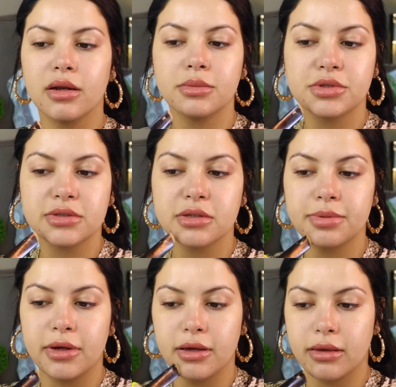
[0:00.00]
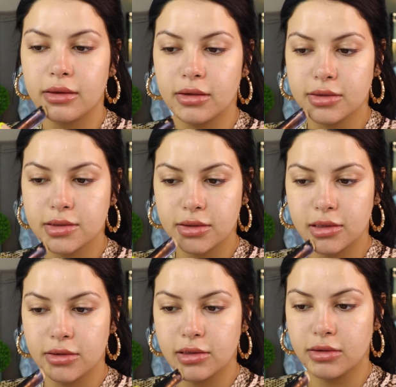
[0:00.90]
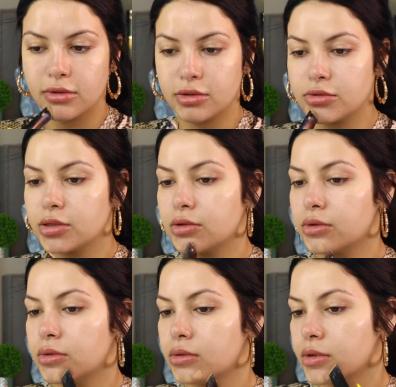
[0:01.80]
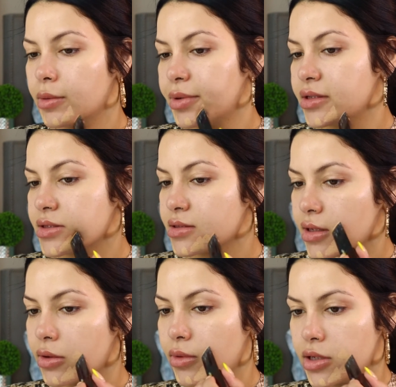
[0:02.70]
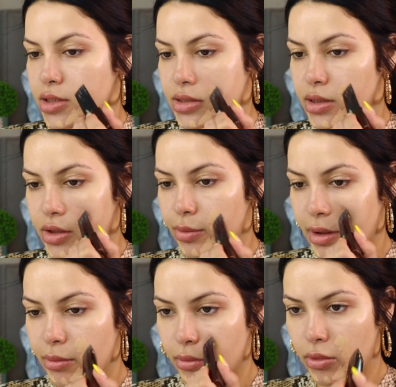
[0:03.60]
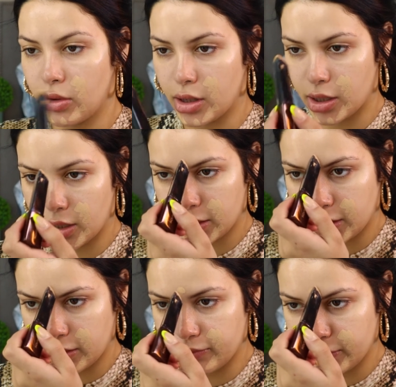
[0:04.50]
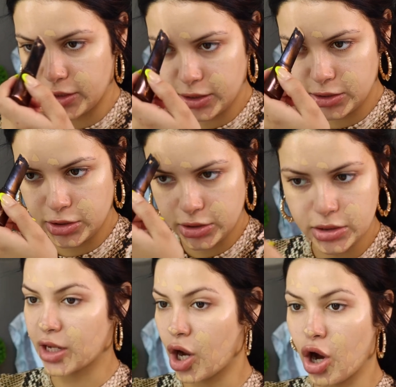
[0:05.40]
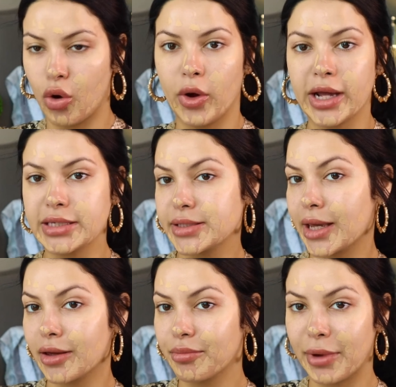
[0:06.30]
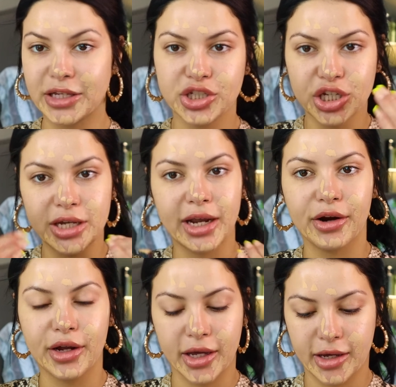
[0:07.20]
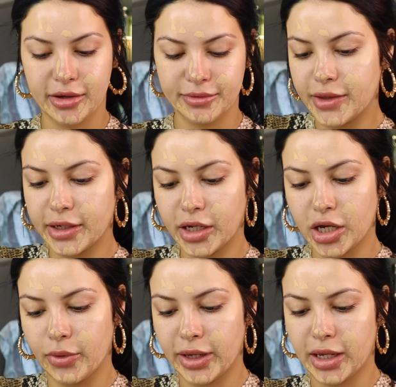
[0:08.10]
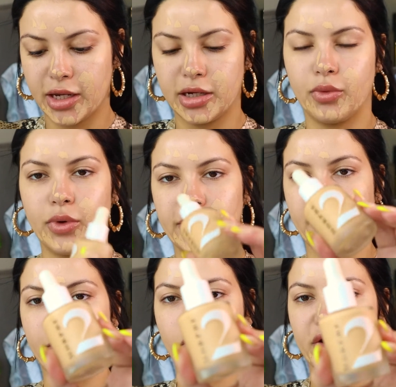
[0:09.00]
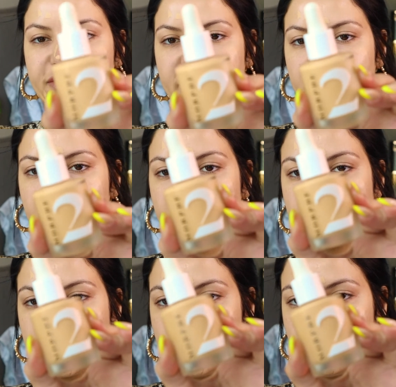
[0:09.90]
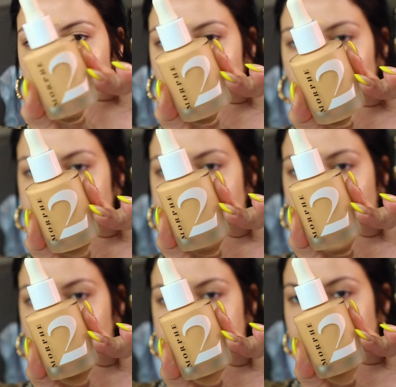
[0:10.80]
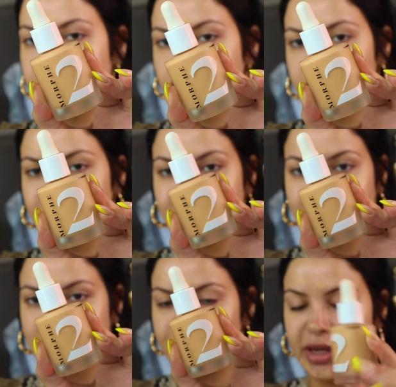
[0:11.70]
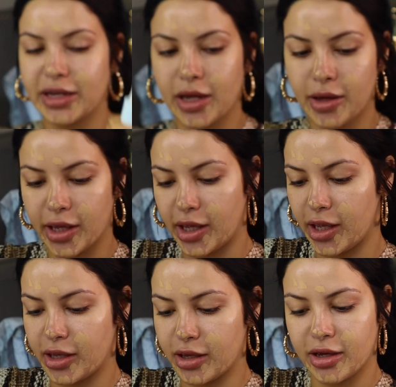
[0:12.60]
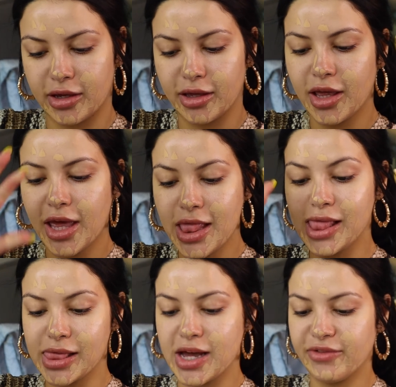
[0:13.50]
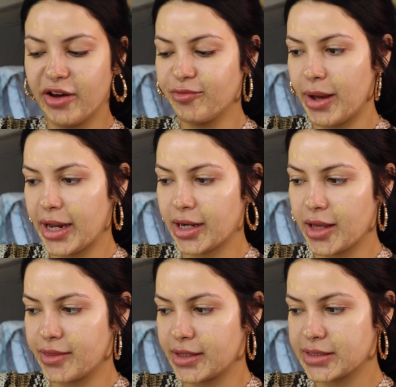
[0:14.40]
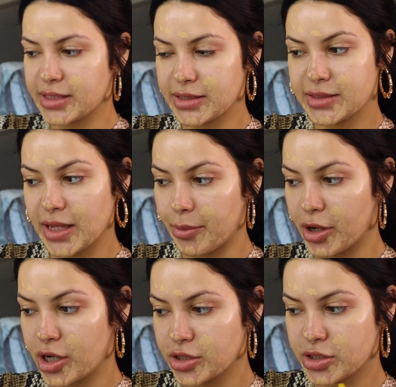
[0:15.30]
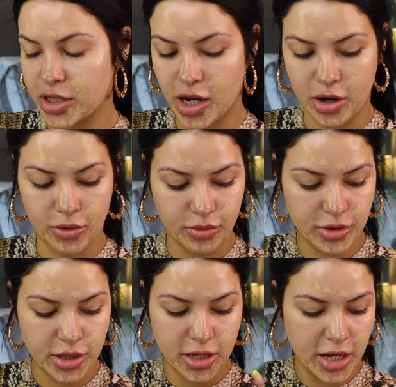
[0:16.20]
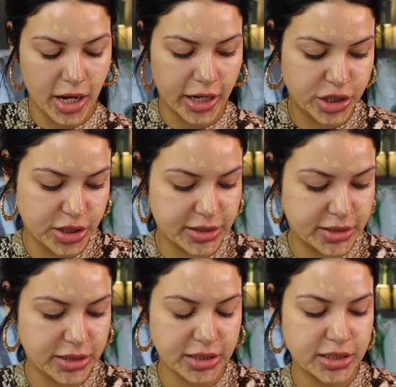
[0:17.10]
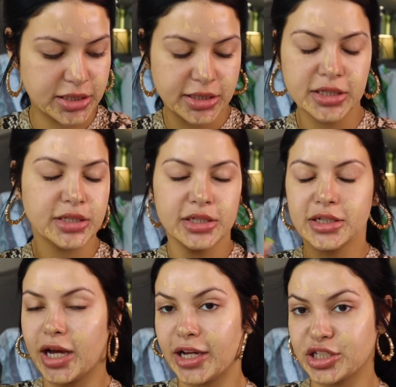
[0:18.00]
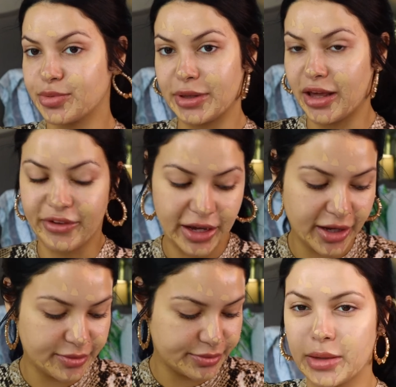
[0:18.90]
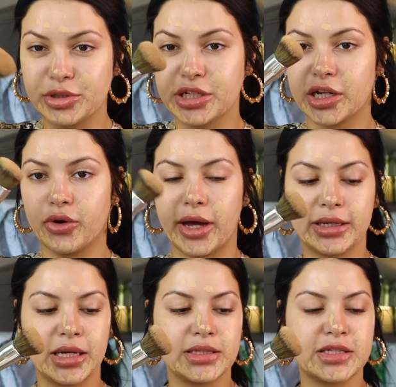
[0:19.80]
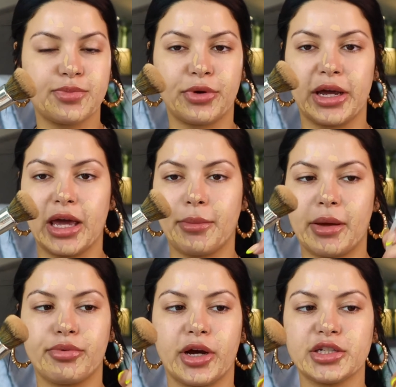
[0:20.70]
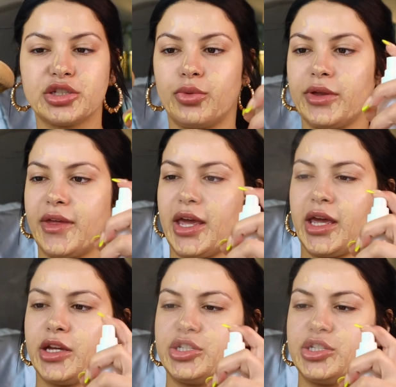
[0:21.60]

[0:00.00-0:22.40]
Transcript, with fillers: I'm just applying this into the places that I want just a little bit more coverage, like always, like my chin area. Then going in with Morphe two foundation. This has been a uh, love of mine this summer, so I just I just been loving it. I'm just gonna go ahead and spray my brush with a